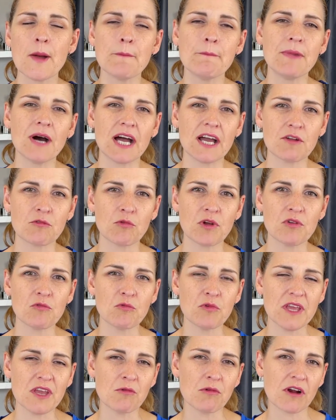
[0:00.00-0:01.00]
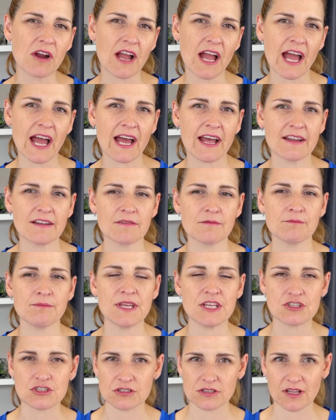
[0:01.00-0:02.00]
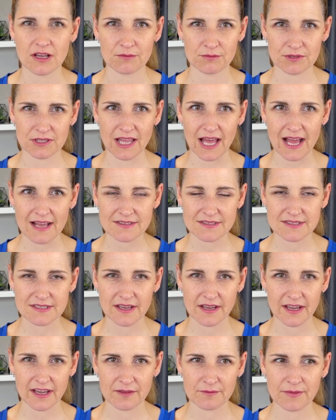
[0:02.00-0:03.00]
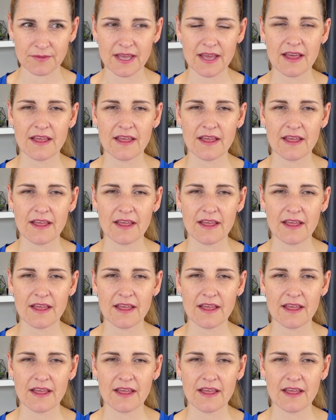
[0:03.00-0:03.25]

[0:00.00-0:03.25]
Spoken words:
But when we were at Beach Club last time,